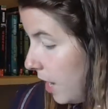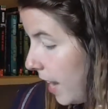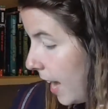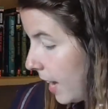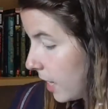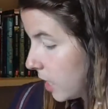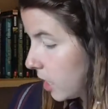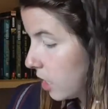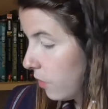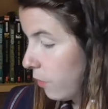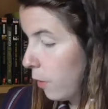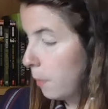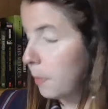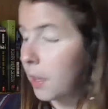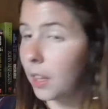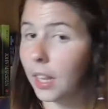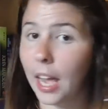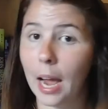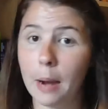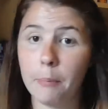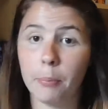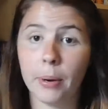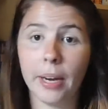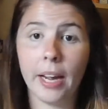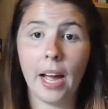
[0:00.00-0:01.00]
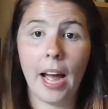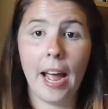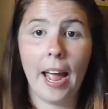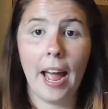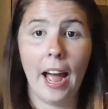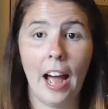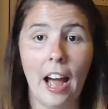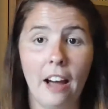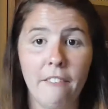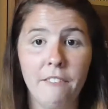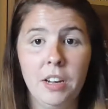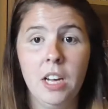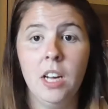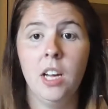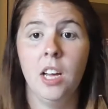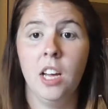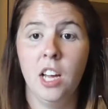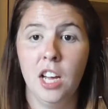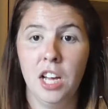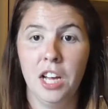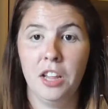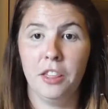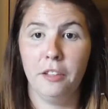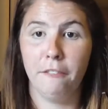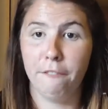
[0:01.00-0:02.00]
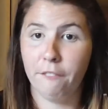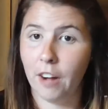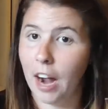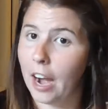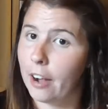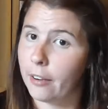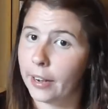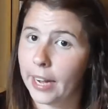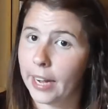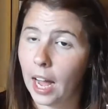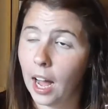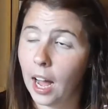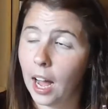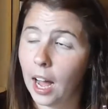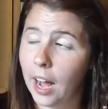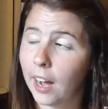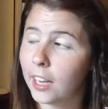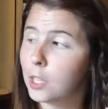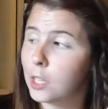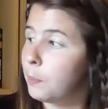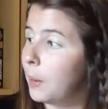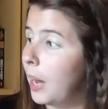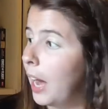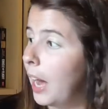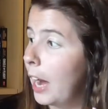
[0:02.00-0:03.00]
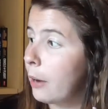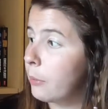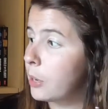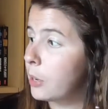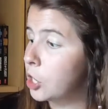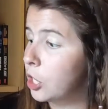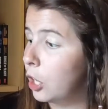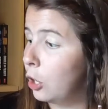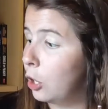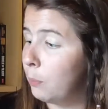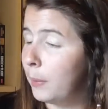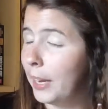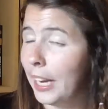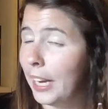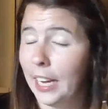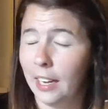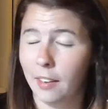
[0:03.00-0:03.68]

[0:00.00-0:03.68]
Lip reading: Next from the library, I have The Fiery Heart by Rochelle